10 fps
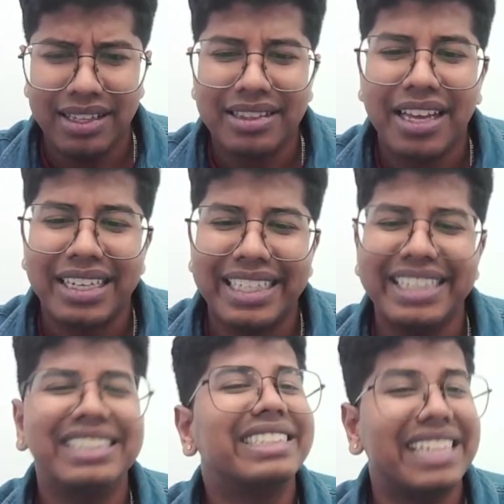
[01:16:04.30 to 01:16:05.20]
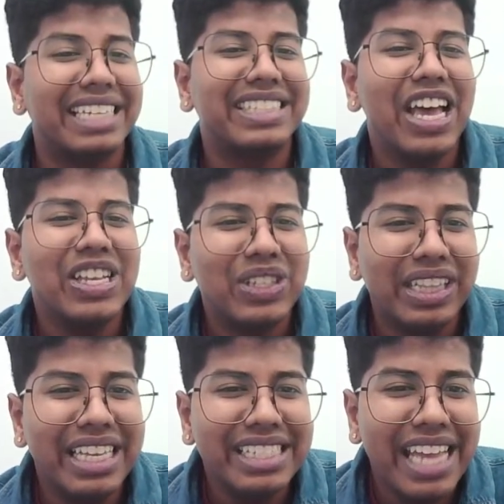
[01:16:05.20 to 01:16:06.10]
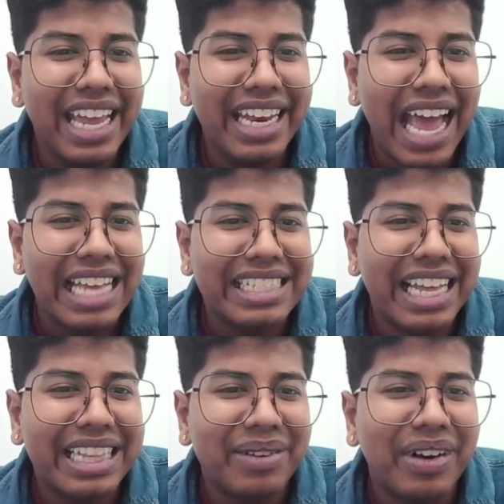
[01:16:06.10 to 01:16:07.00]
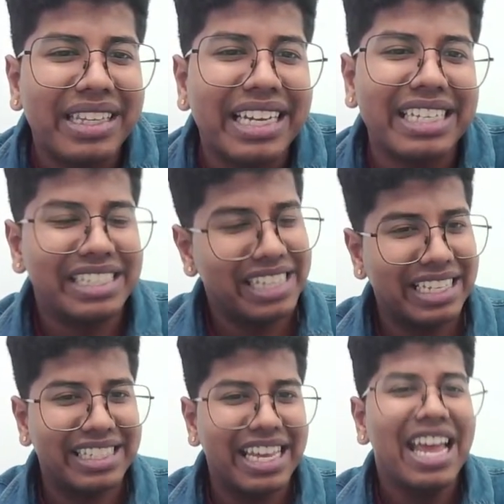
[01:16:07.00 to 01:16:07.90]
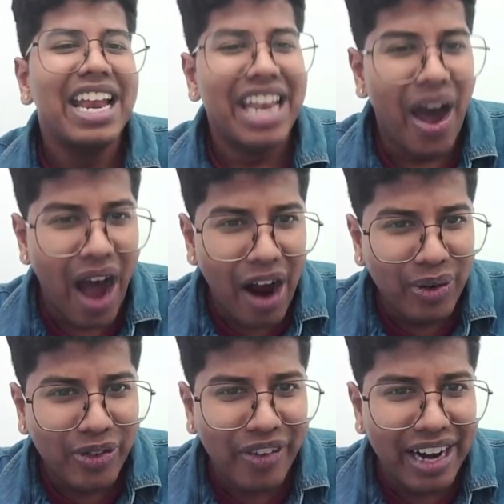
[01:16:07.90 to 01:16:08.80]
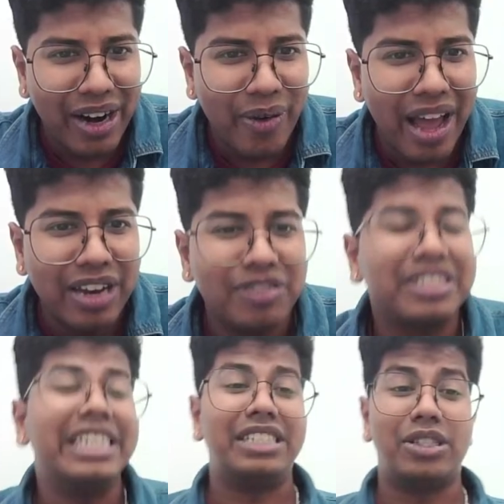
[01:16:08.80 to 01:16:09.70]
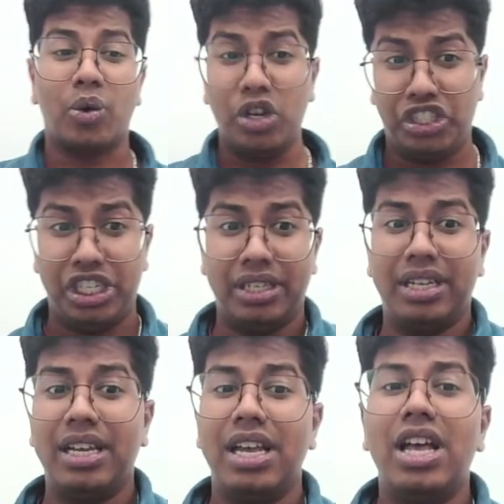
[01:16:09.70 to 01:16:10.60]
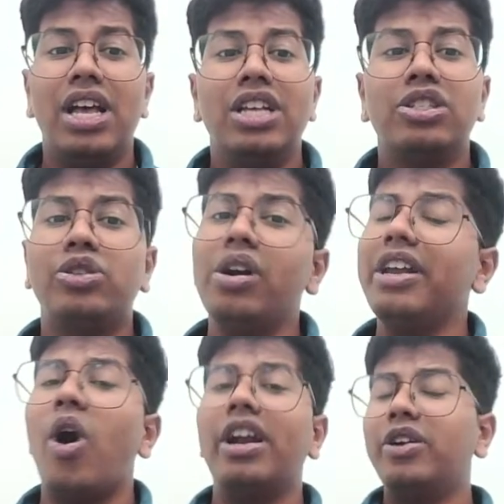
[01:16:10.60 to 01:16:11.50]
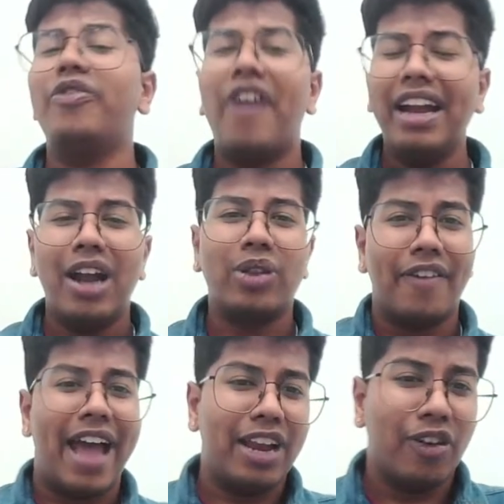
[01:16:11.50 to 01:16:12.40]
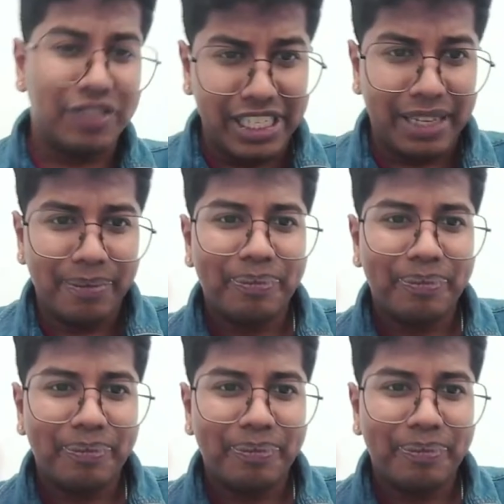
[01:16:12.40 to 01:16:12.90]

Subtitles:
36. So this area is nothing but 36. Now how to find out value of C is the question. So in order to find out the value of C,